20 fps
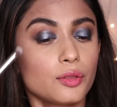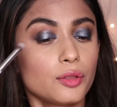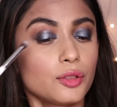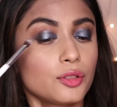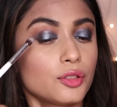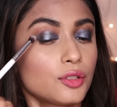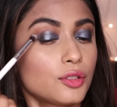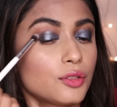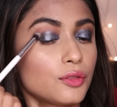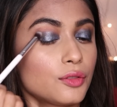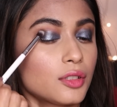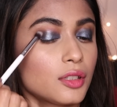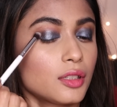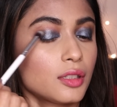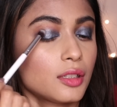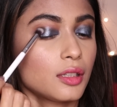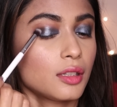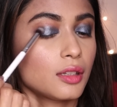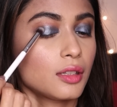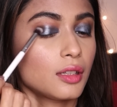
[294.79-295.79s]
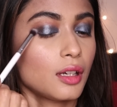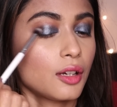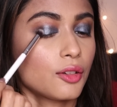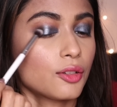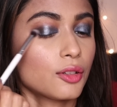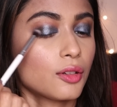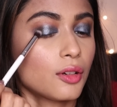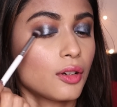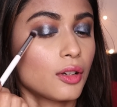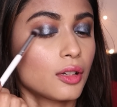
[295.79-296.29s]
going to use it in the
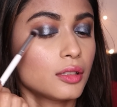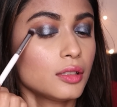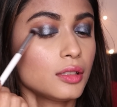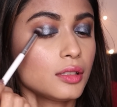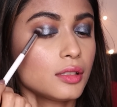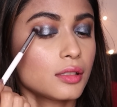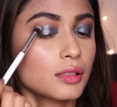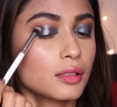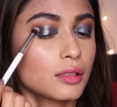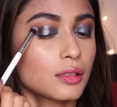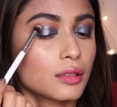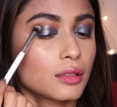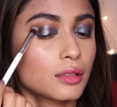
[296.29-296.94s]
outer corners.